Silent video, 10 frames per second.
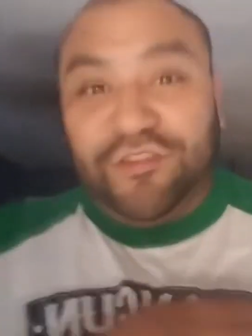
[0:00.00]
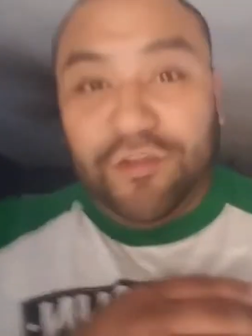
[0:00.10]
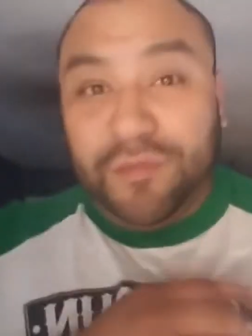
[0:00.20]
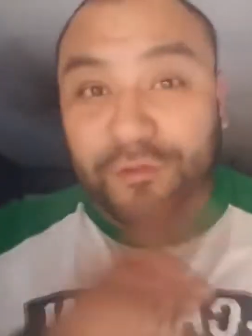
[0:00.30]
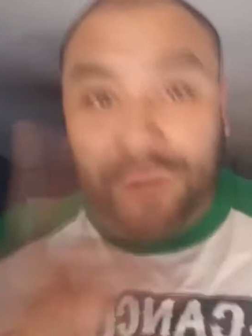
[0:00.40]
It's
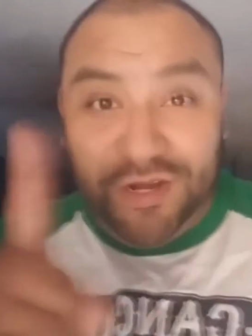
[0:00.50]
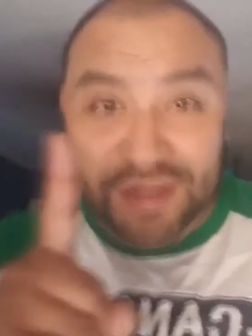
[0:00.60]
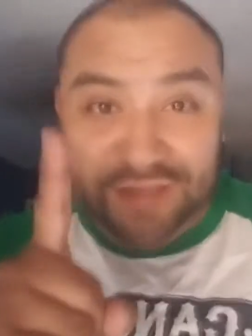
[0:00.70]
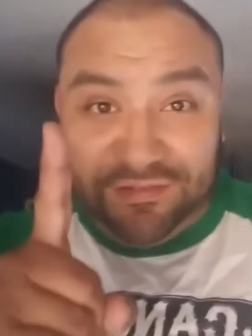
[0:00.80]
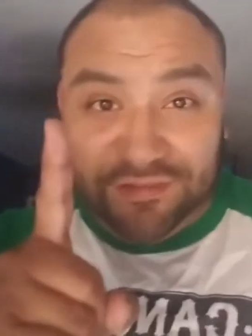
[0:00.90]
only been
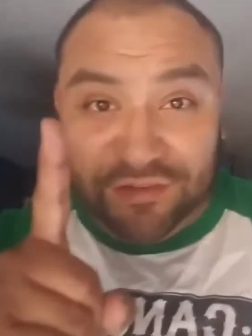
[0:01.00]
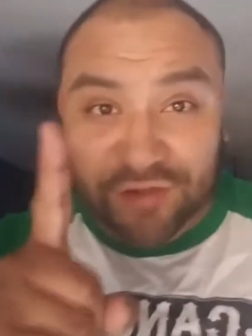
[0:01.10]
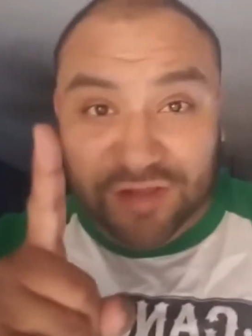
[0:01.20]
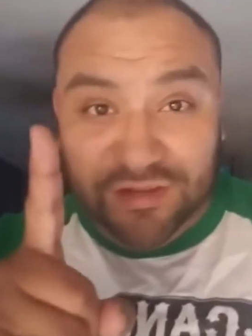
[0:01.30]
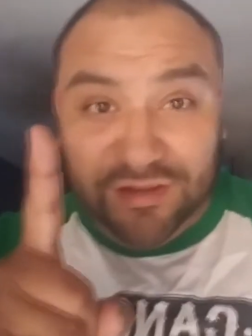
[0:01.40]
one day since I
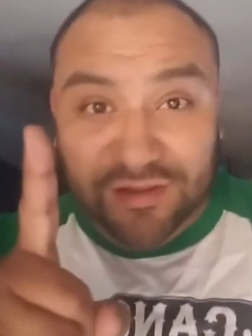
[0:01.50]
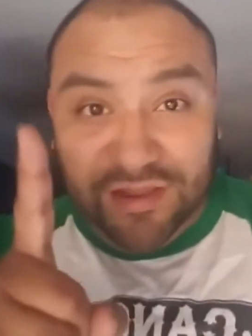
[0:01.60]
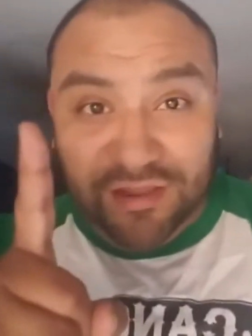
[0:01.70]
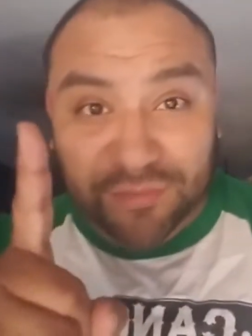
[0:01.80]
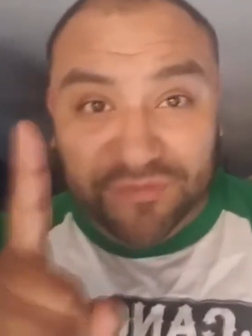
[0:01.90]
tried getting
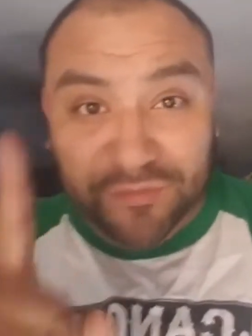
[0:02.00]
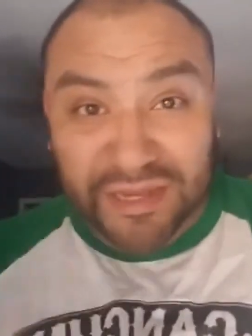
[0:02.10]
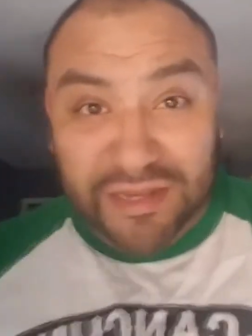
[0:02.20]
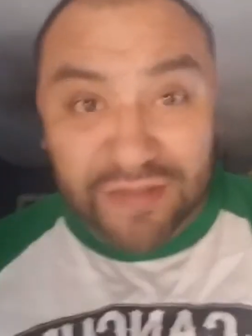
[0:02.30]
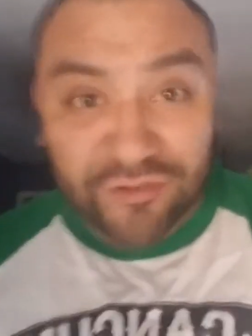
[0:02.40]
the hiccups
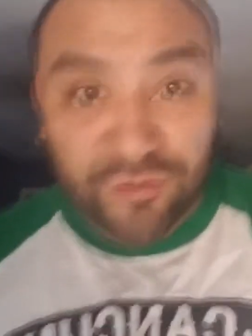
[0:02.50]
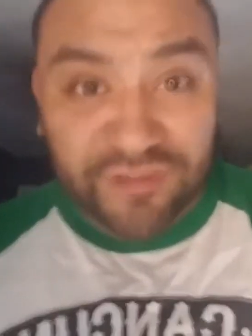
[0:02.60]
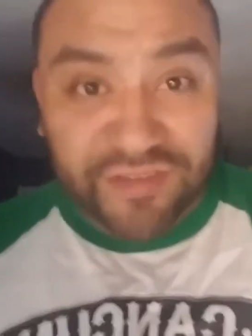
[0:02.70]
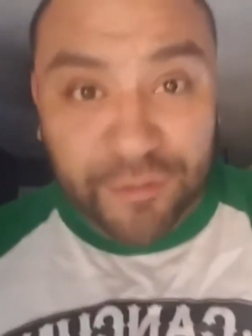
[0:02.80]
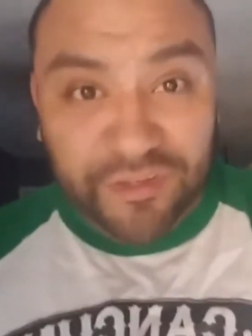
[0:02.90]
from eating that
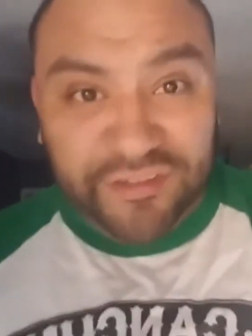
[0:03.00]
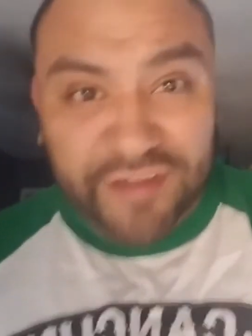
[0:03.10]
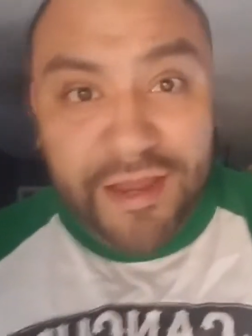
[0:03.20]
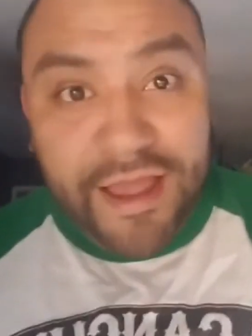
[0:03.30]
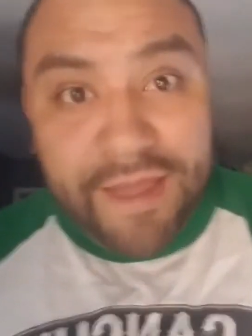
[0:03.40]
tuna
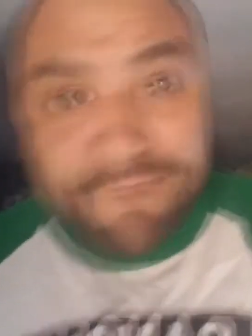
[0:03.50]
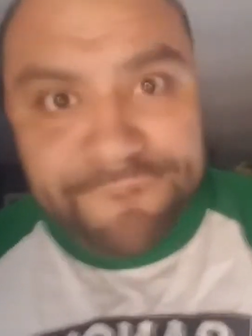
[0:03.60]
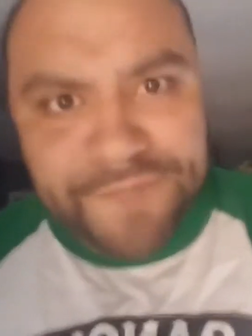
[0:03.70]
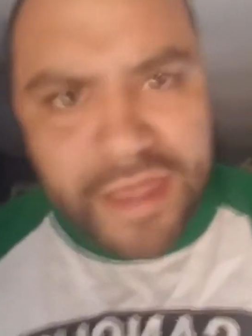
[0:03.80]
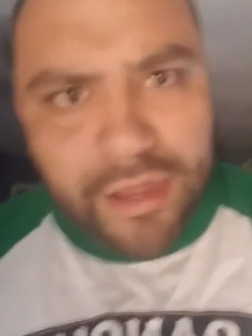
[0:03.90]
sandwich
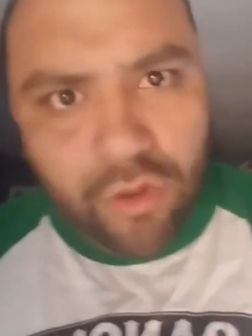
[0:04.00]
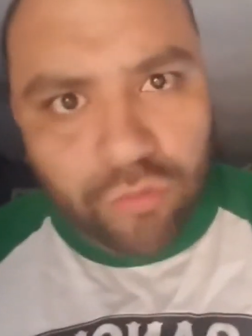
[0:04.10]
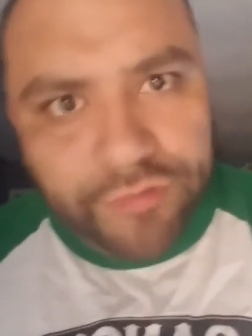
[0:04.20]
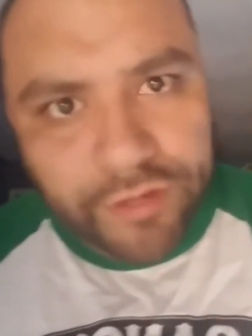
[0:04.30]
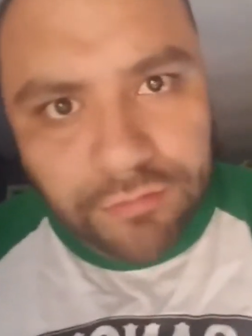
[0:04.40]
and
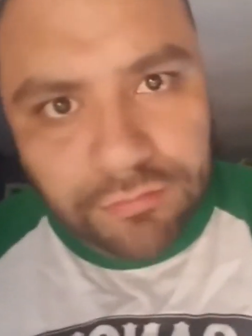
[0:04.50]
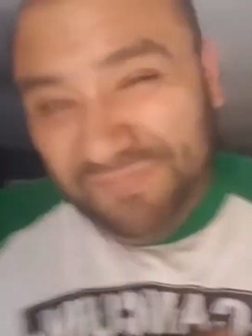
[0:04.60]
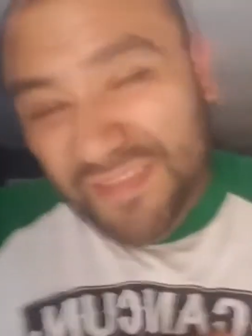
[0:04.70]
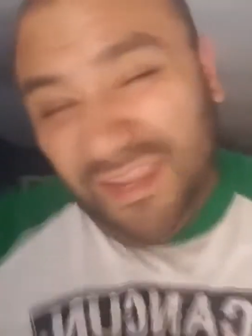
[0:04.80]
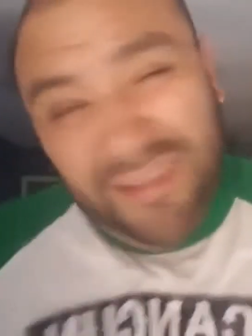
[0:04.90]
failed.
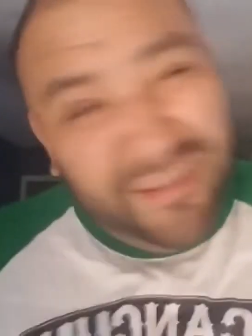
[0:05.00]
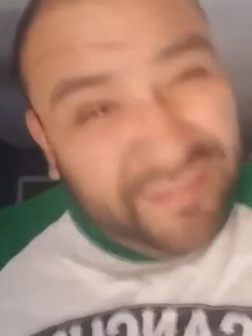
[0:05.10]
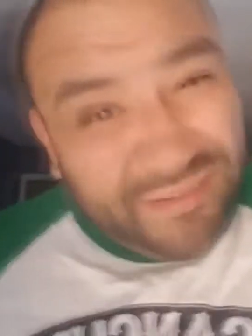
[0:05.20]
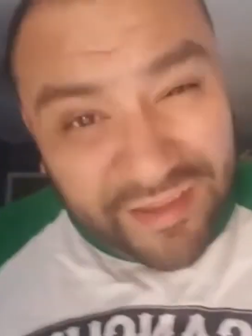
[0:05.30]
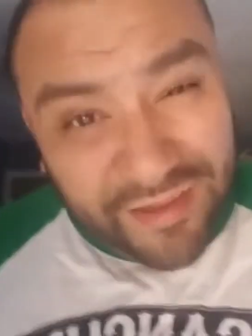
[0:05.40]

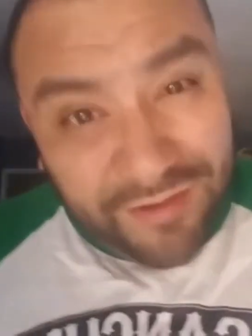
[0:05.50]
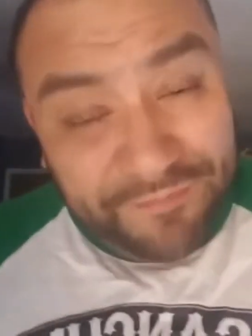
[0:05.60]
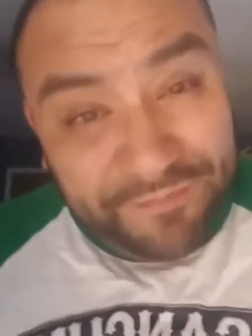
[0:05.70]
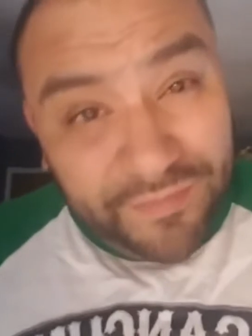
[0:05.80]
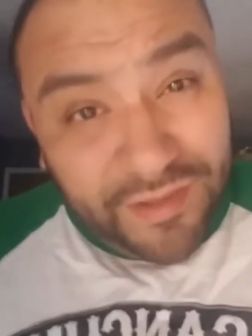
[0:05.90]
Needless to say,
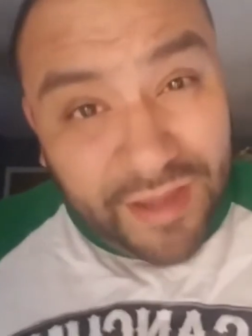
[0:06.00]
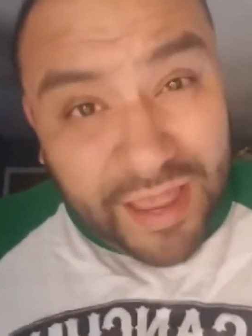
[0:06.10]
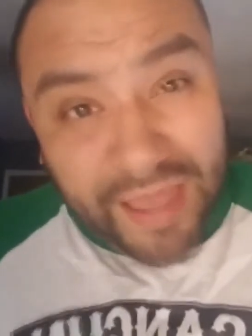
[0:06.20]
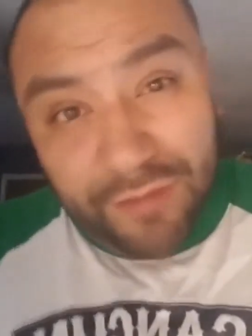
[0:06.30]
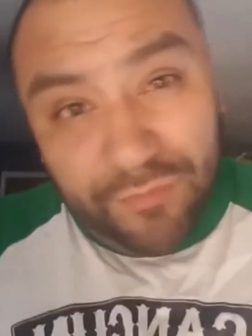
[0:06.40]

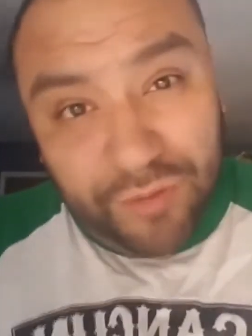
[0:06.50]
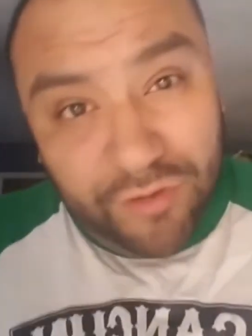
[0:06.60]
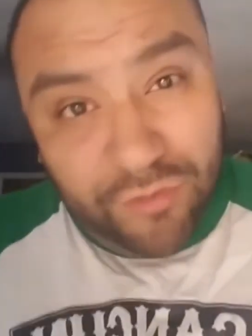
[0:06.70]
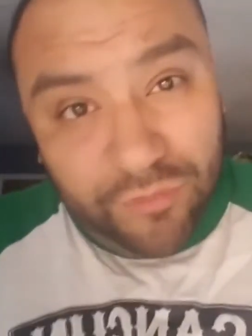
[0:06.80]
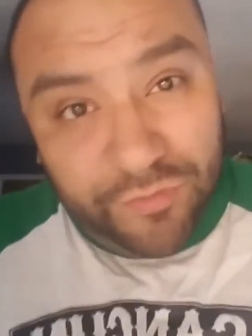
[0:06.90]
I had a
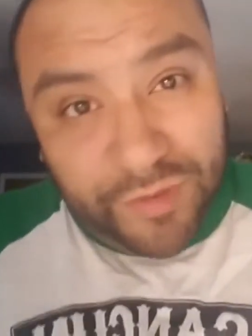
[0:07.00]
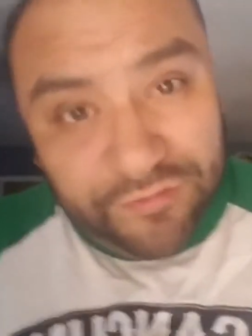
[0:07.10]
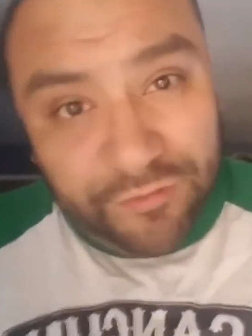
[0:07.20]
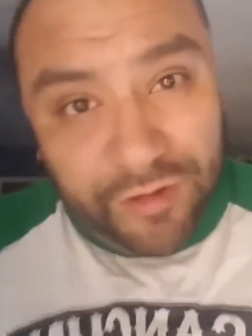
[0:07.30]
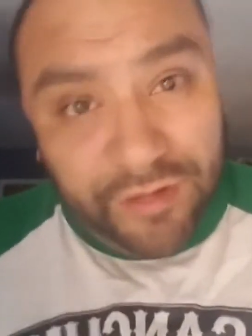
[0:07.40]
pretty cool
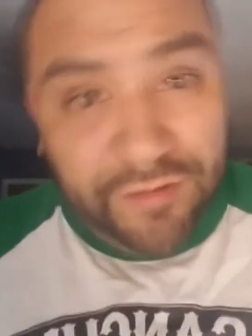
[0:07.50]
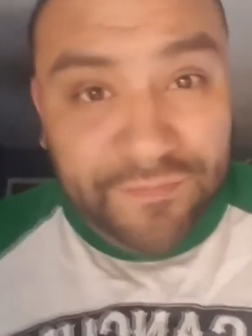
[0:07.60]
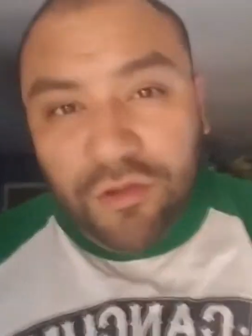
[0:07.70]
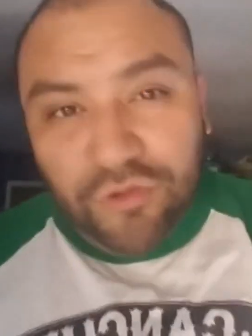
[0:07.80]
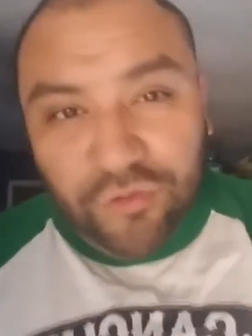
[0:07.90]
response already.
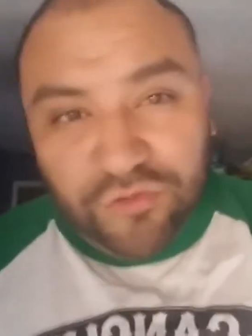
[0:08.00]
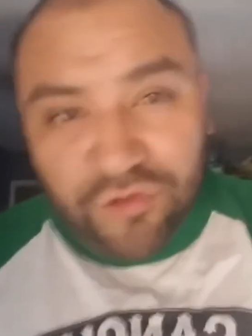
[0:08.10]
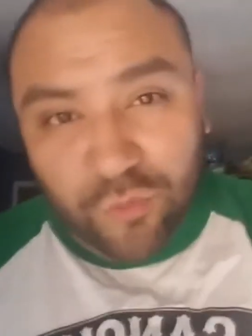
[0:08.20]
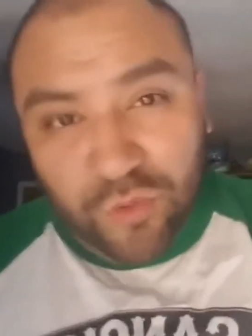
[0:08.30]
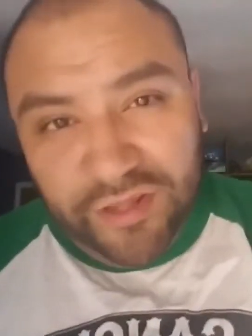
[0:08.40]

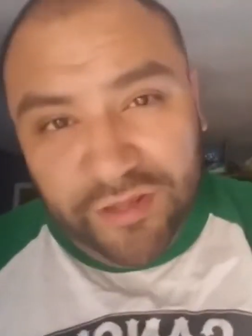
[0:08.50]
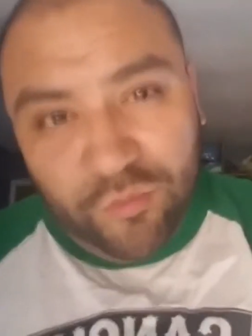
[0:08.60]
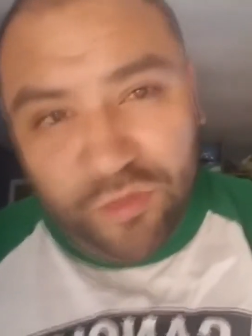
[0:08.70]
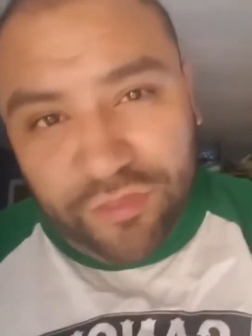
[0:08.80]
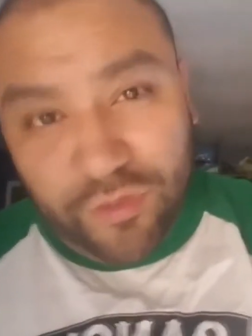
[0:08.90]
User
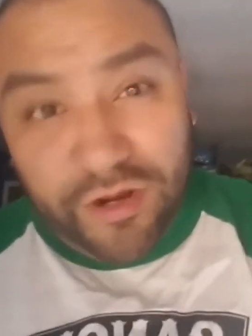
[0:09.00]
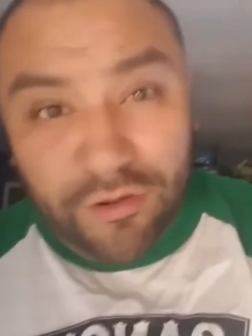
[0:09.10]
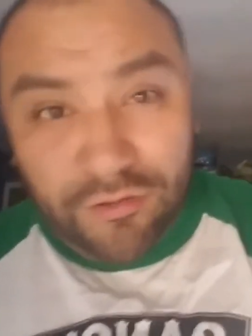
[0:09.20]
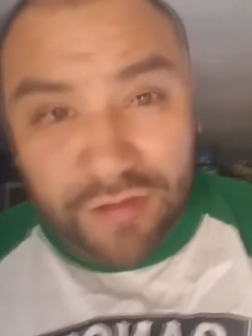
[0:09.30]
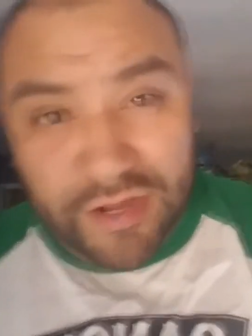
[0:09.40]
William
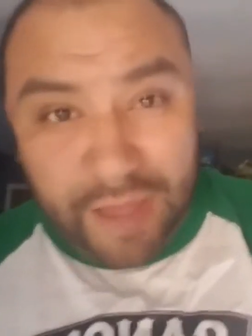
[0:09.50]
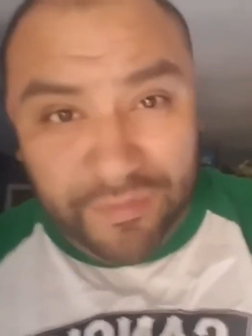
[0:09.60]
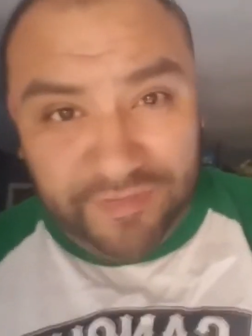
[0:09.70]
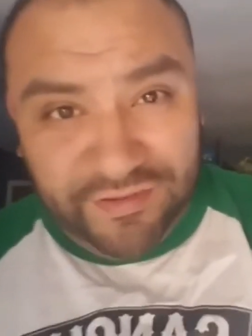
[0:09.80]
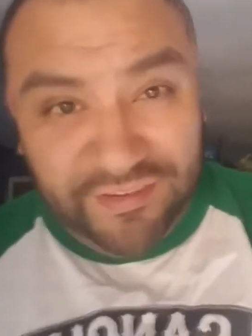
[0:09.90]
Withrell
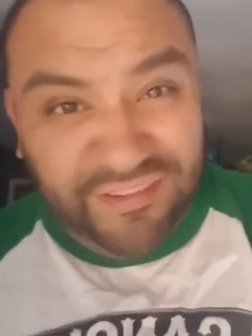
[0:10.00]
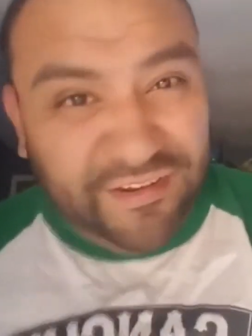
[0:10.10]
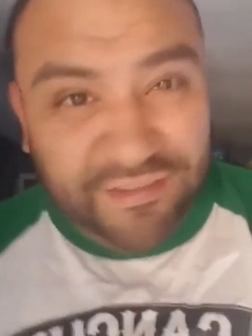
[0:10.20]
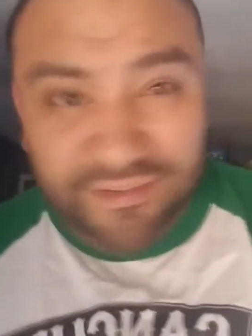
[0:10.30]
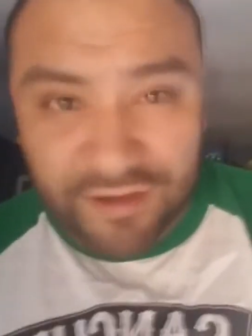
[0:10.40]
commented
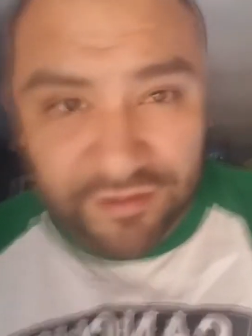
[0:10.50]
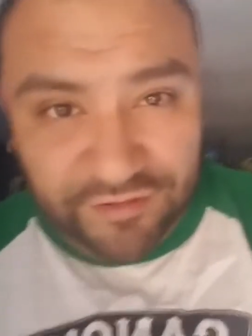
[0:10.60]
just